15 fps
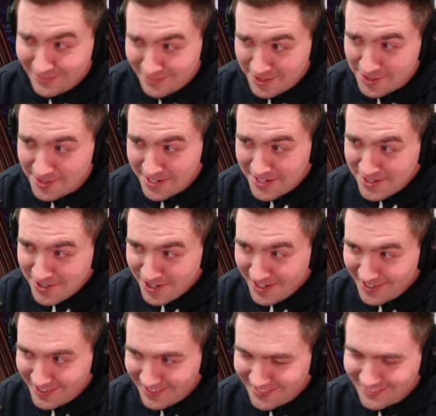
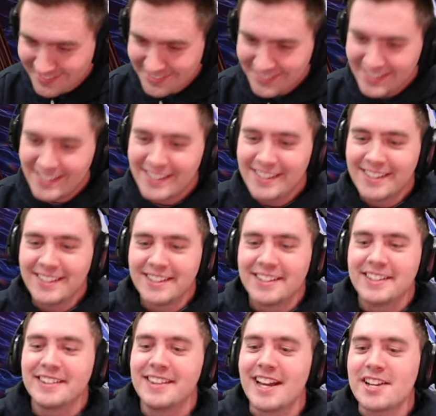cringy
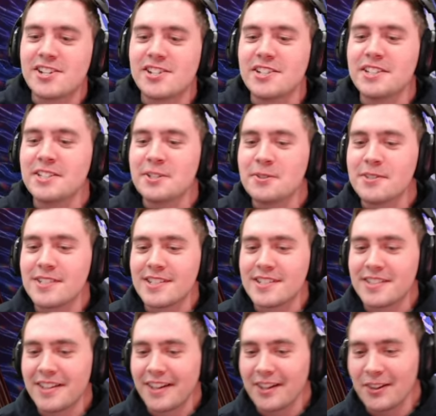that she uses
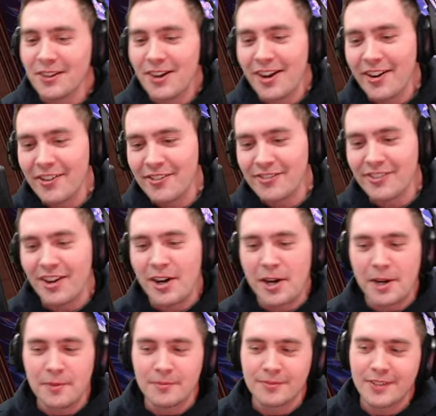like a lot of
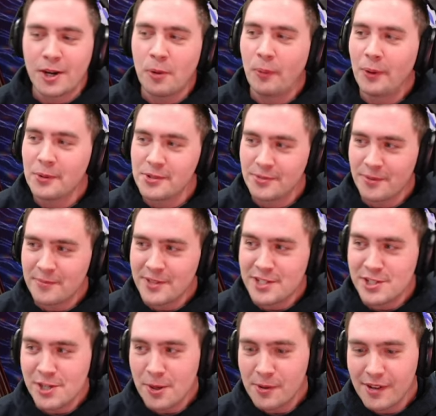um quotes from the
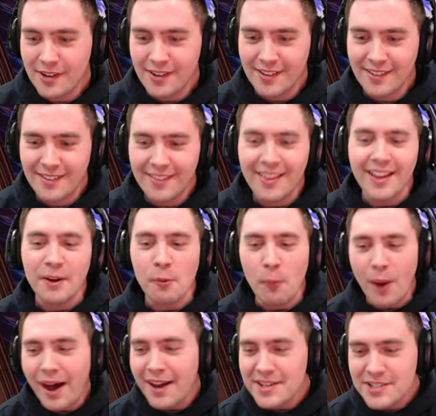Joker. Like,
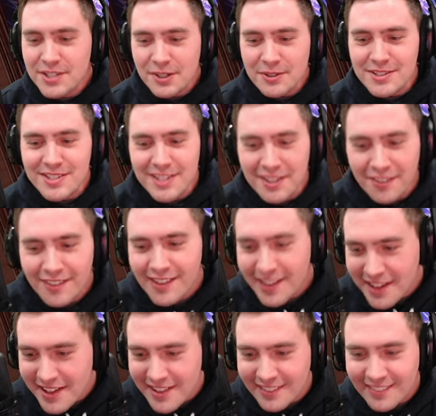why so
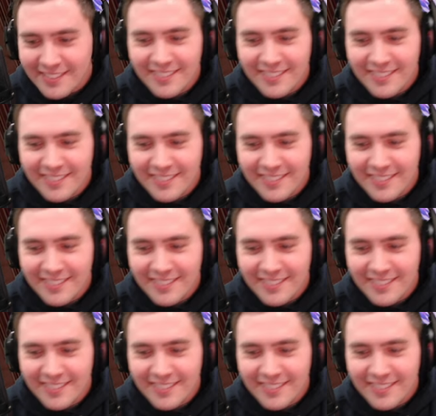serious?